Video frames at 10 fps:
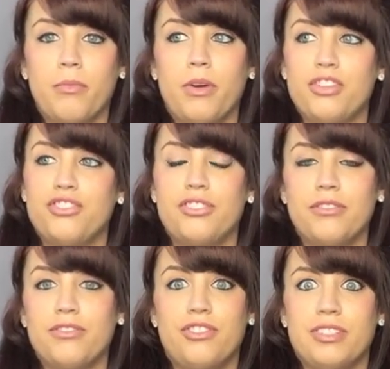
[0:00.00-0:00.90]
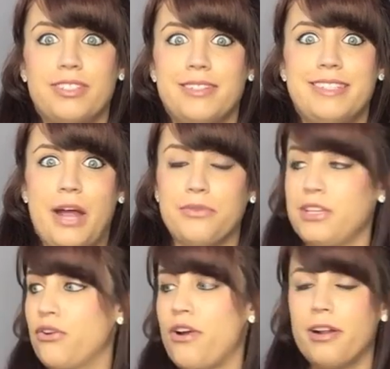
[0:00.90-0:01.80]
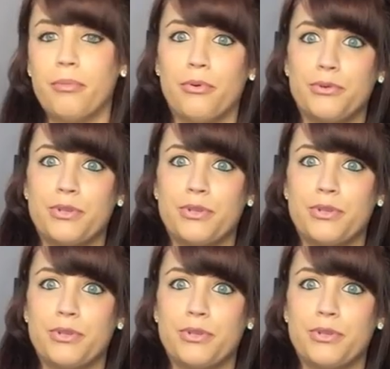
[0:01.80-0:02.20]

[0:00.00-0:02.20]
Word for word: which just sounds incredible.